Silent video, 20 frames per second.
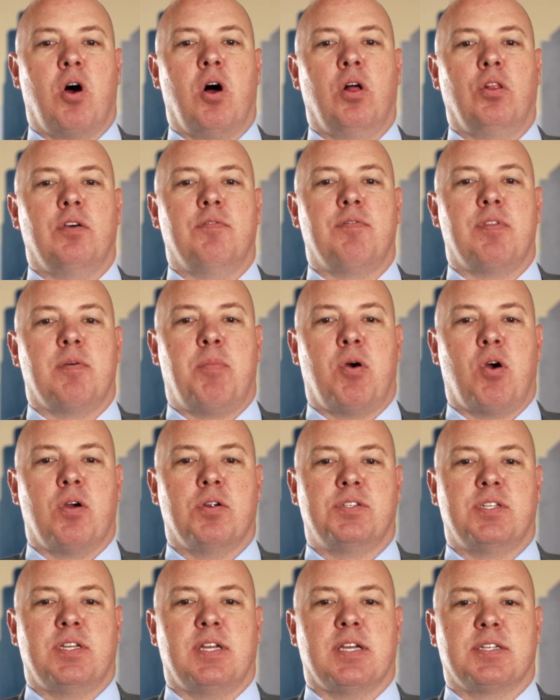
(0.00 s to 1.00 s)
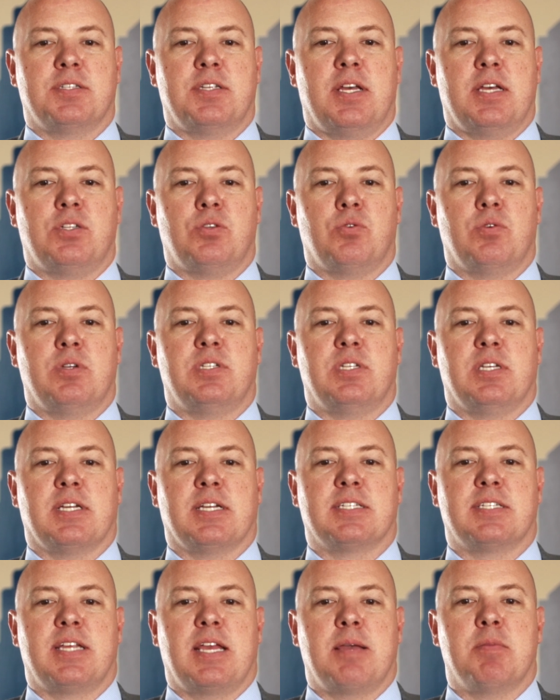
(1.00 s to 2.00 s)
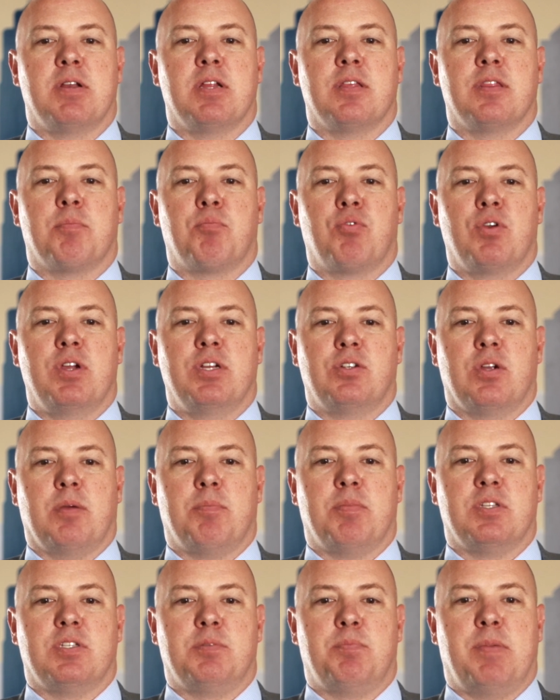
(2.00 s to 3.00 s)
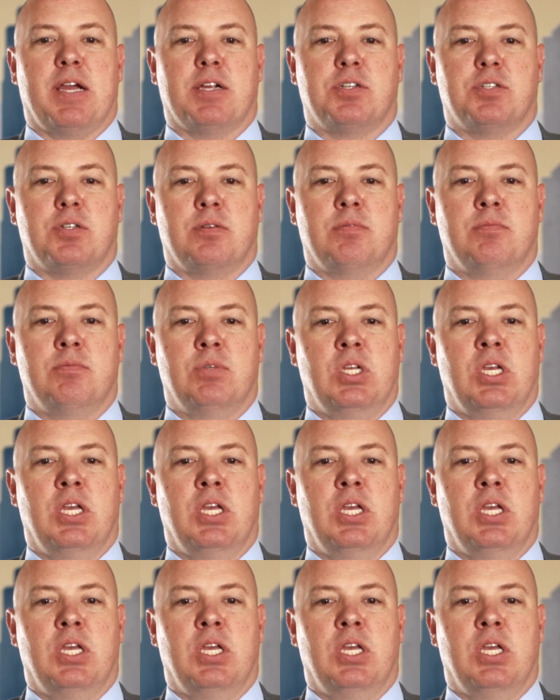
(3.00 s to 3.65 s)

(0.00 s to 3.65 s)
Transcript: all of the parts and accessories examined in the pre-trip inspection.